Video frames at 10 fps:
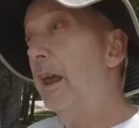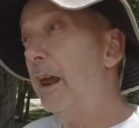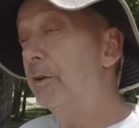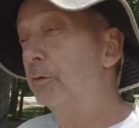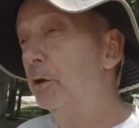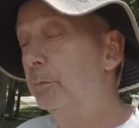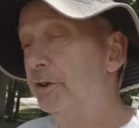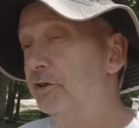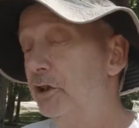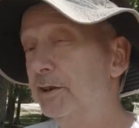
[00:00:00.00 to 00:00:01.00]
Headroom
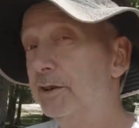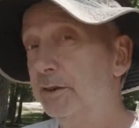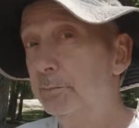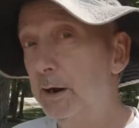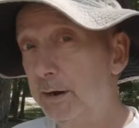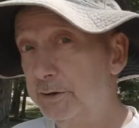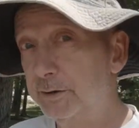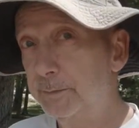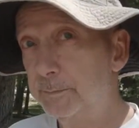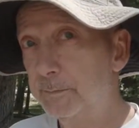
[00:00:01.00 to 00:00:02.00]
is just as
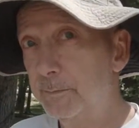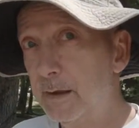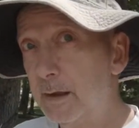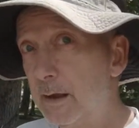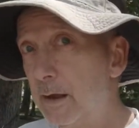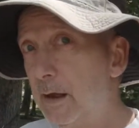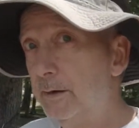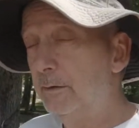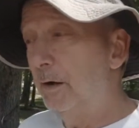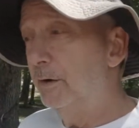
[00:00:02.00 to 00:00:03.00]
much.
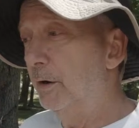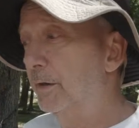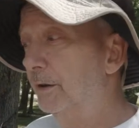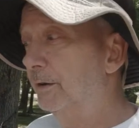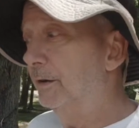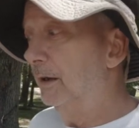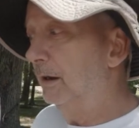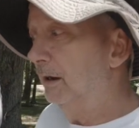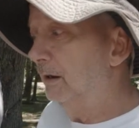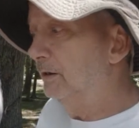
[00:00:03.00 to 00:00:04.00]
Now, I know that
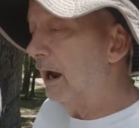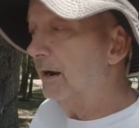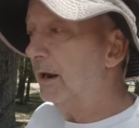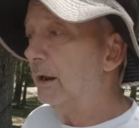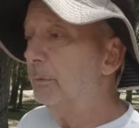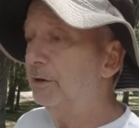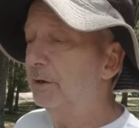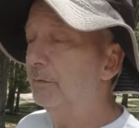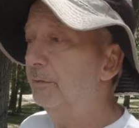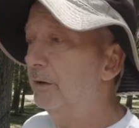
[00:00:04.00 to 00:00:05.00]
the dynamics
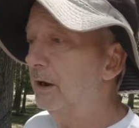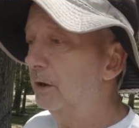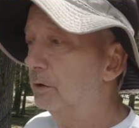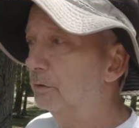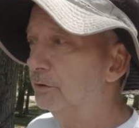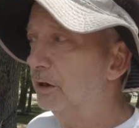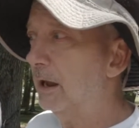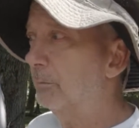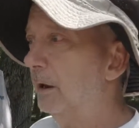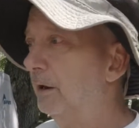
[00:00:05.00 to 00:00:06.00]
of the vehicle, you
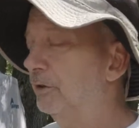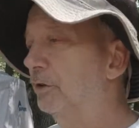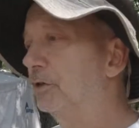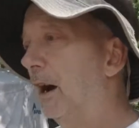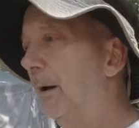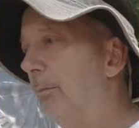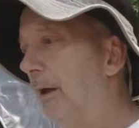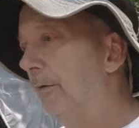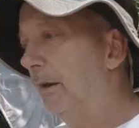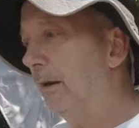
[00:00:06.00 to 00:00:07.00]
can't make it too top
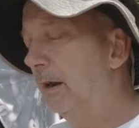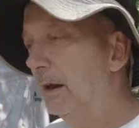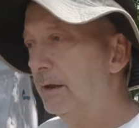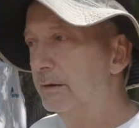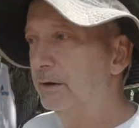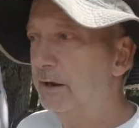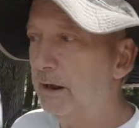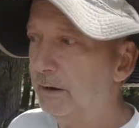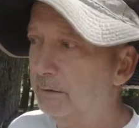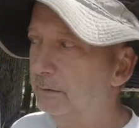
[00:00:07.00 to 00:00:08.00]
heavy, you
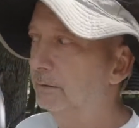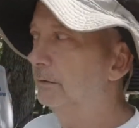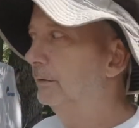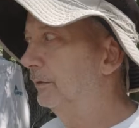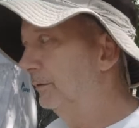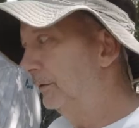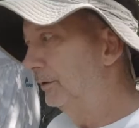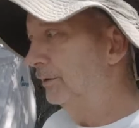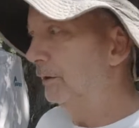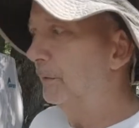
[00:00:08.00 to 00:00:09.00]
can't do
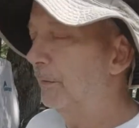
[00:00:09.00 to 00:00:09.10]
certain